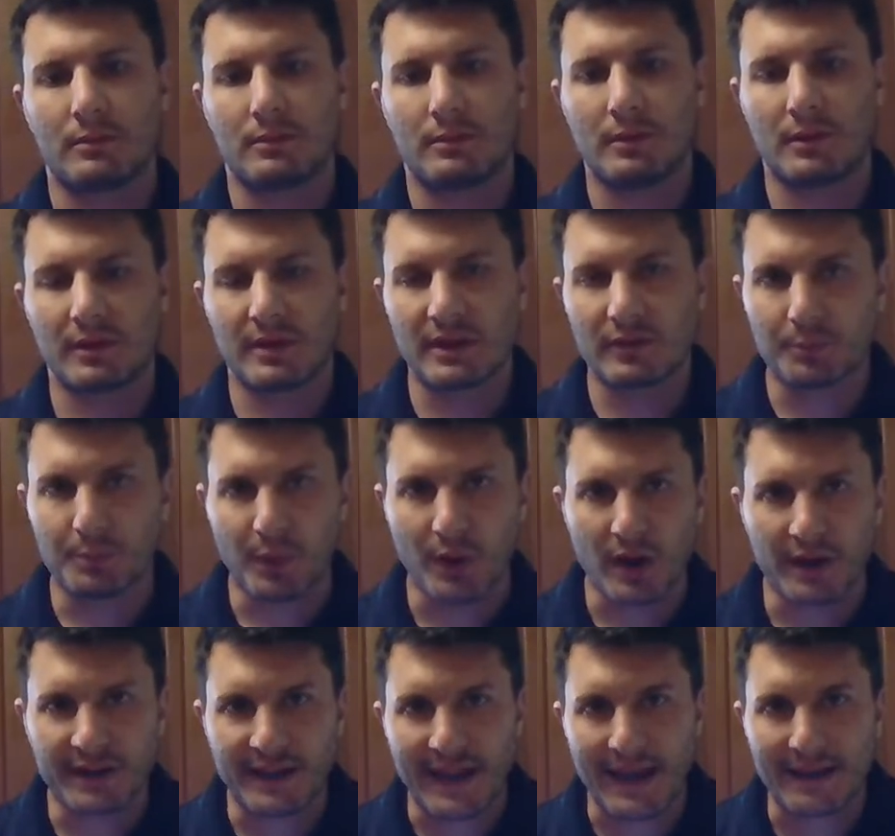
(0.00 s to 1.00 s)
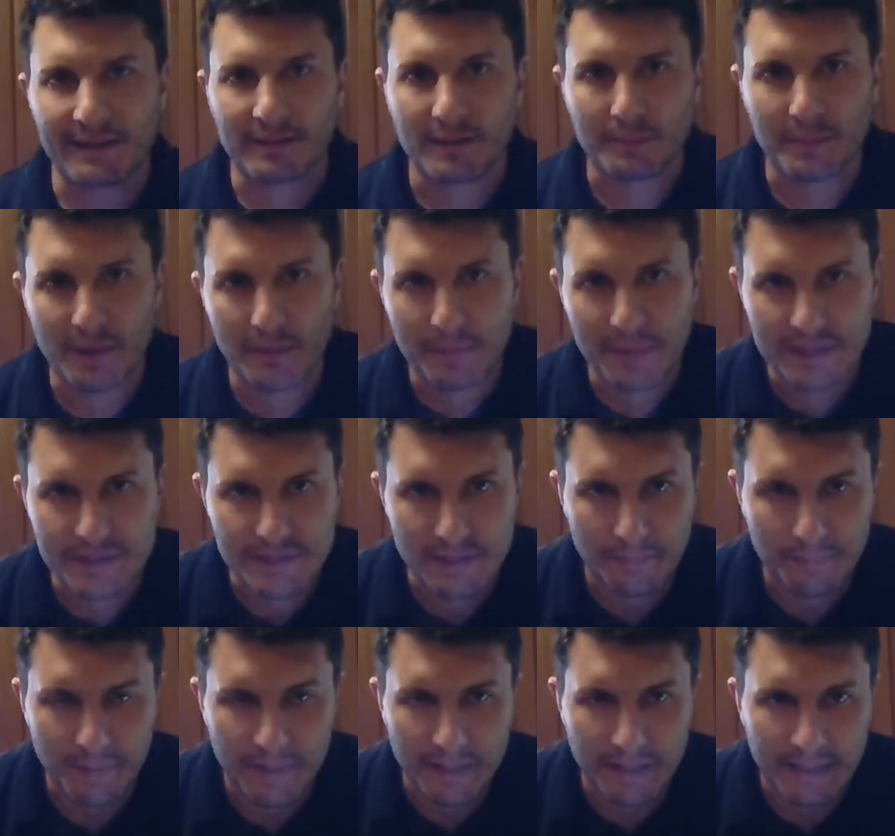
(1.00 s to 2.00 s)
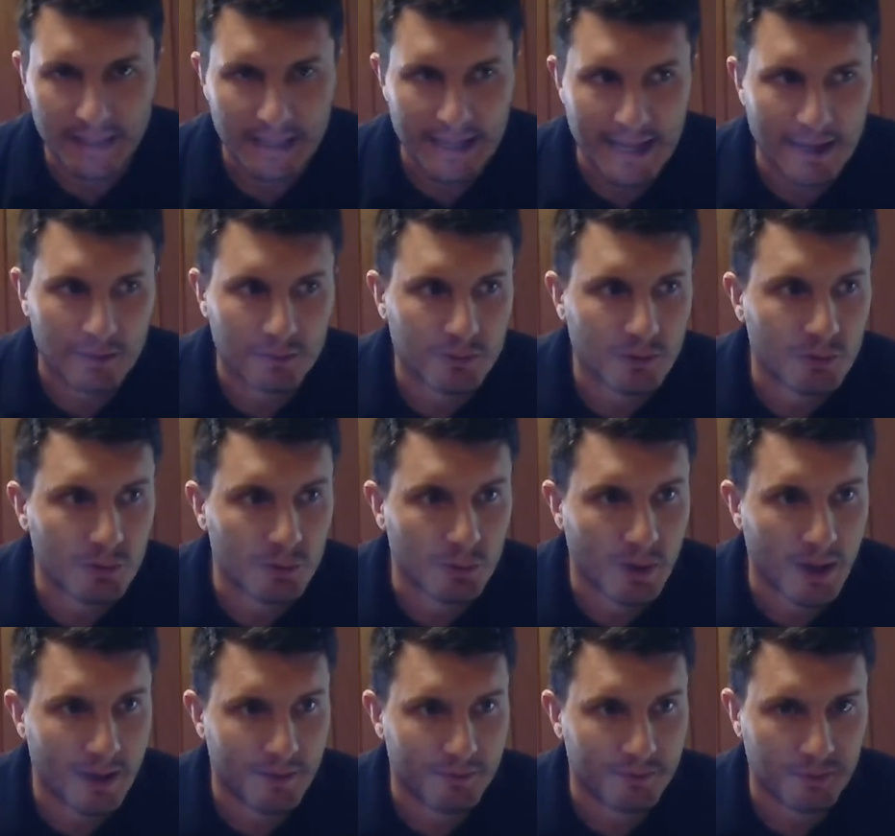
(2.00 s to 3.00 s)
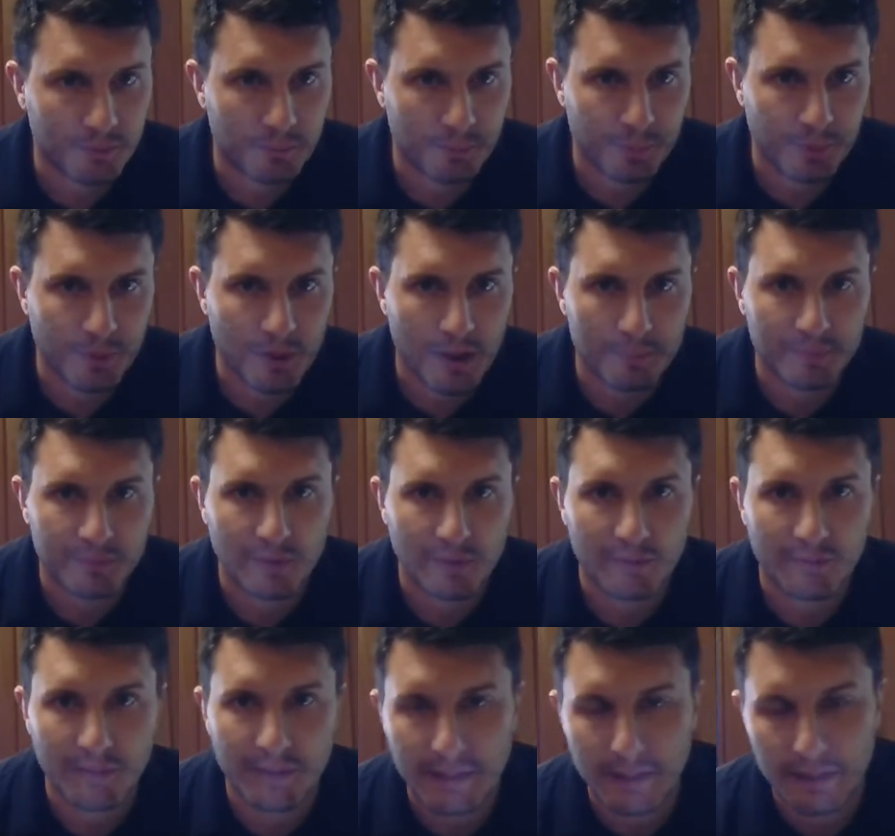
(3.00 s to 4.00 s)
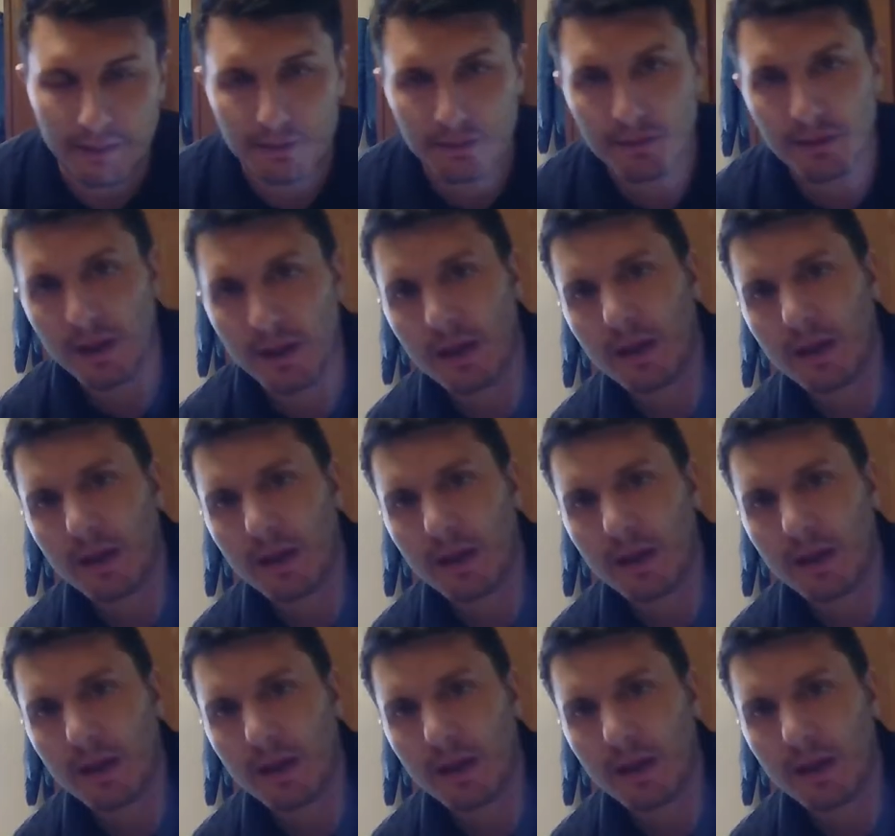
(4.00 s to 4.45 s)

During this broadcast, I'm going to be jumping in and out too. I have some props over here.